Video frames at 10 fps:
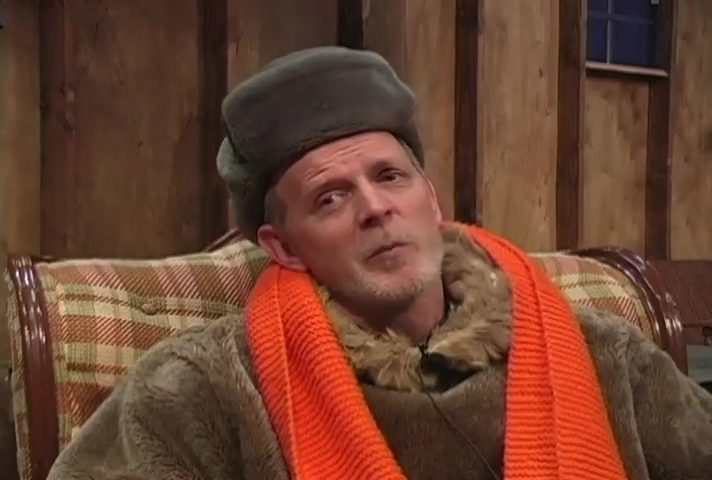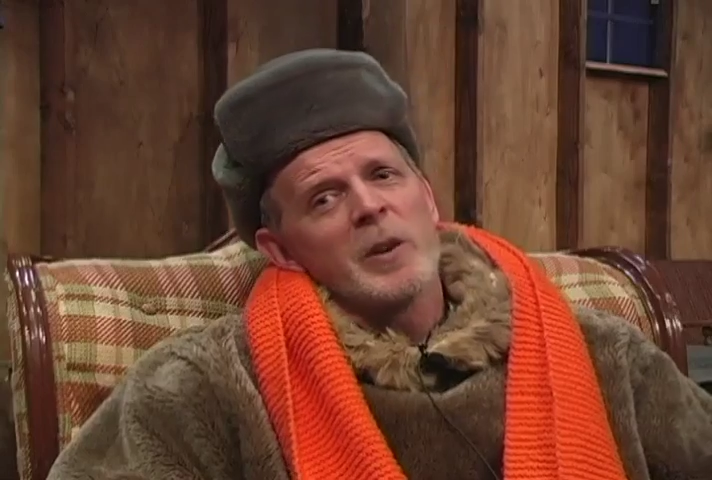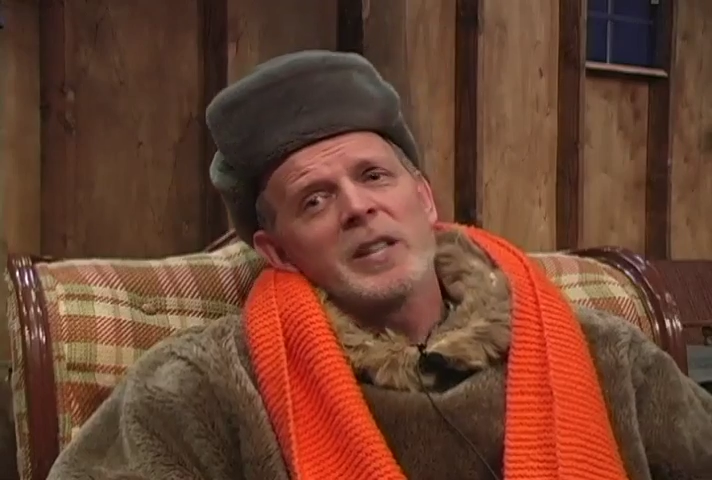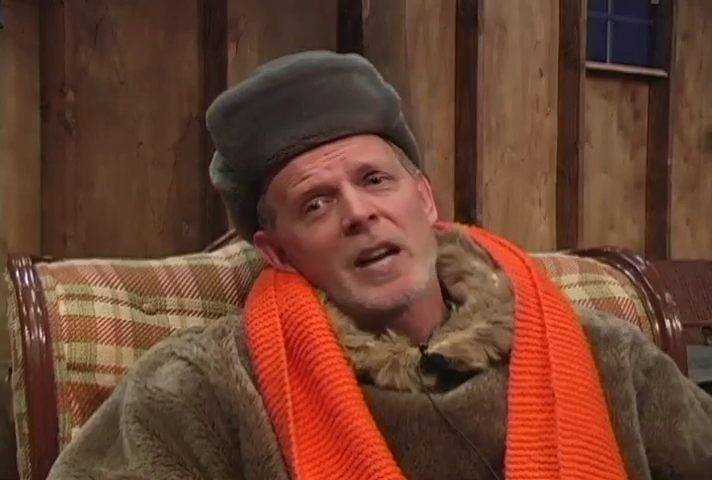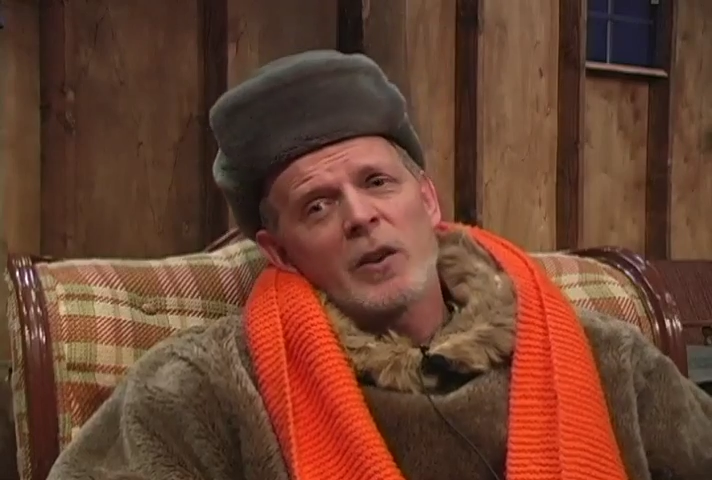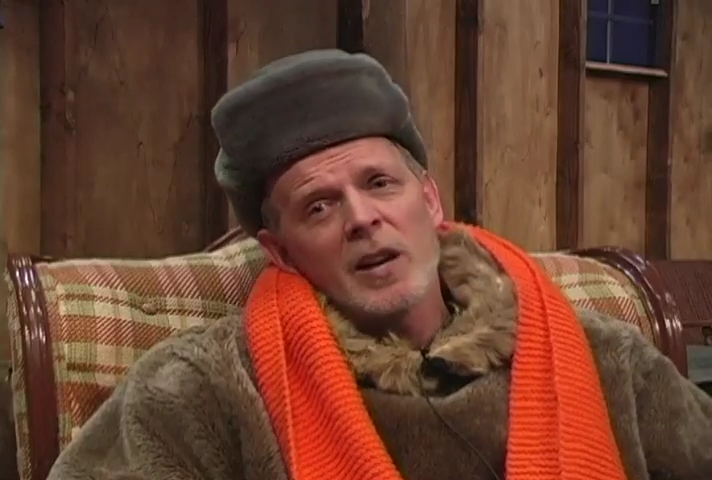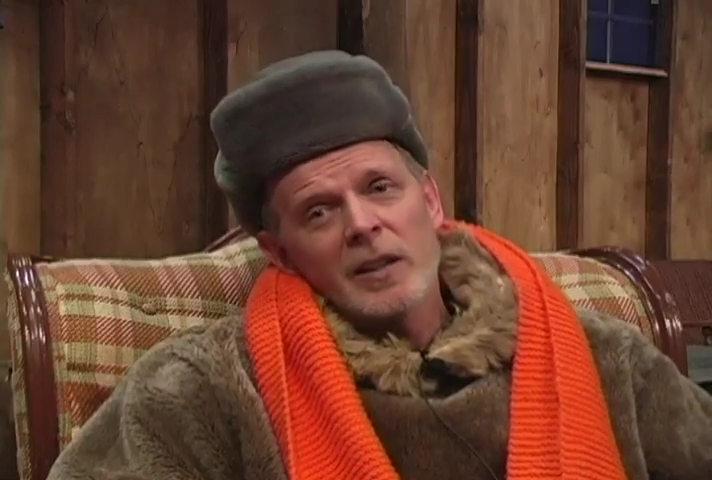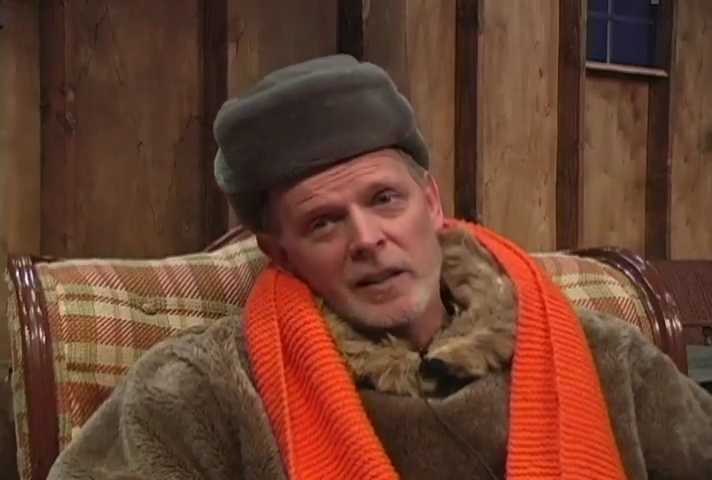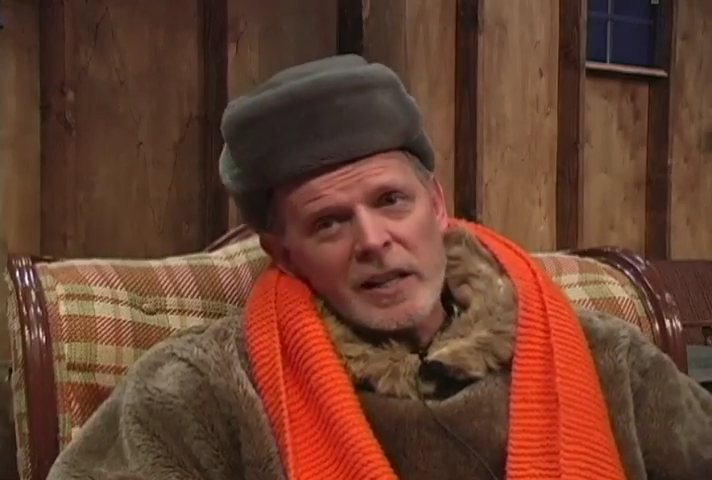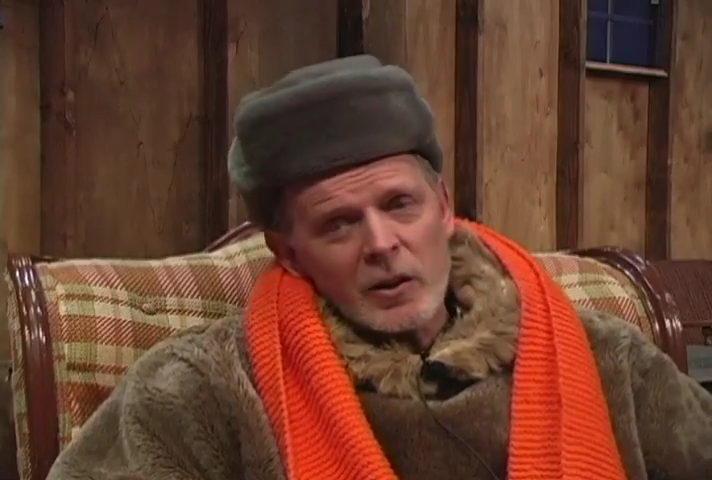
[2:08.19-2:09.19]
him when he's out
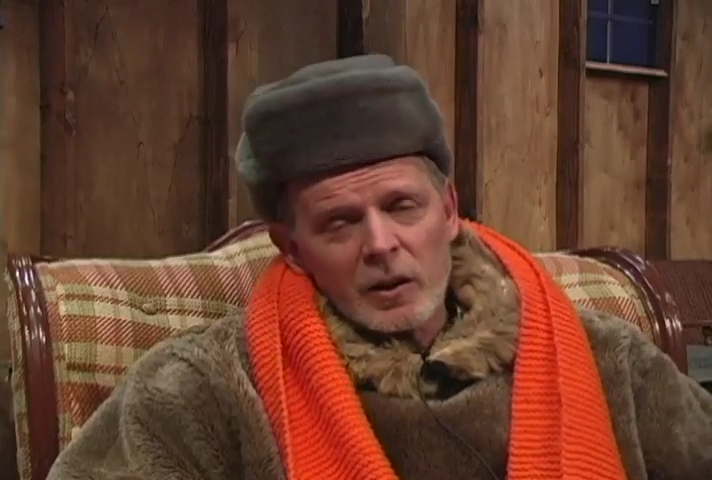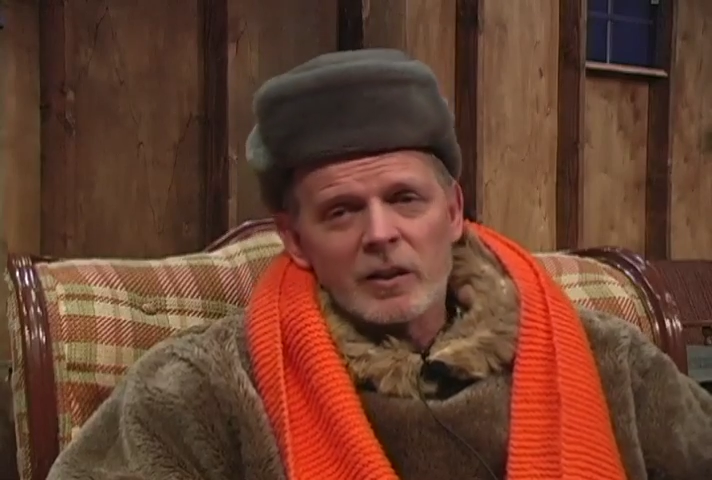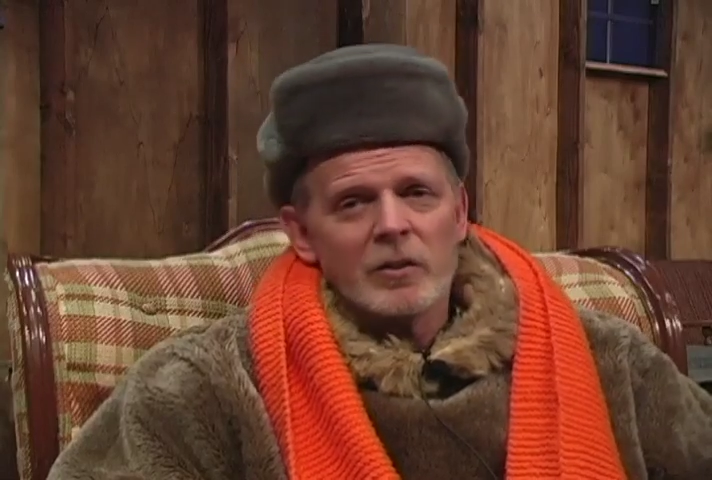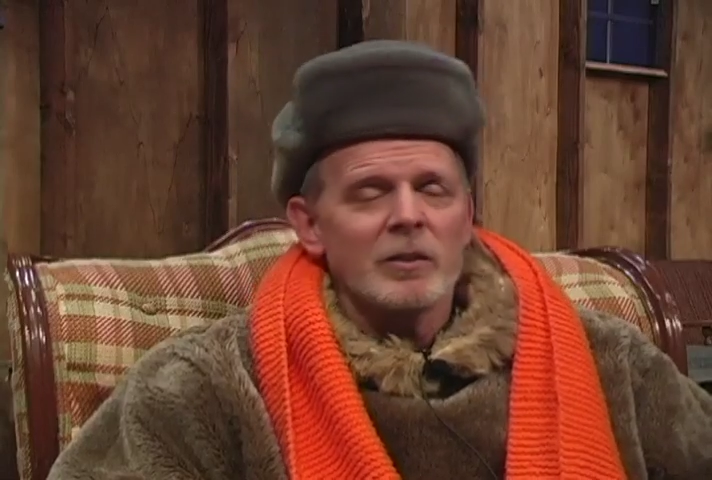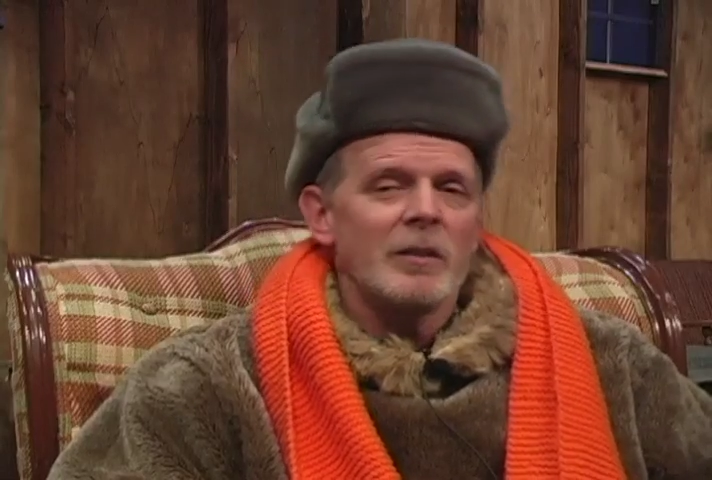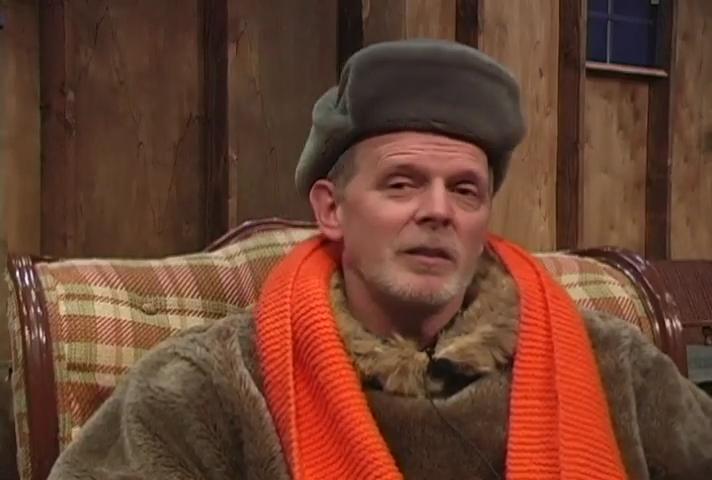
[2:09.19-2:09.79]
hunting either, because